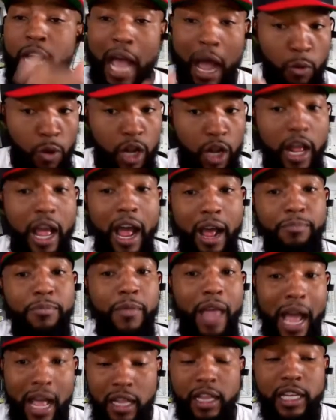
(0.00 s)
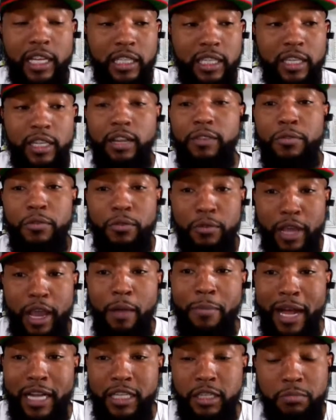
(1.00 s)
If you
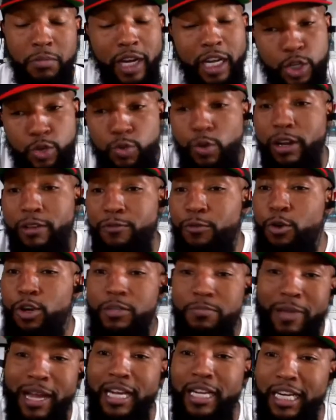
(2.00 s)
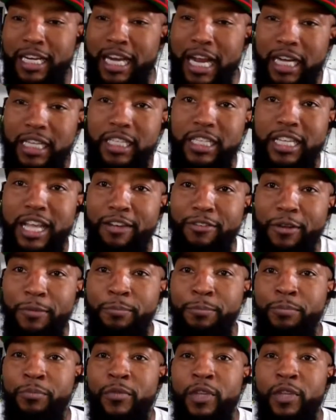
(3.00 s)
care about your money, 24 is better than 97.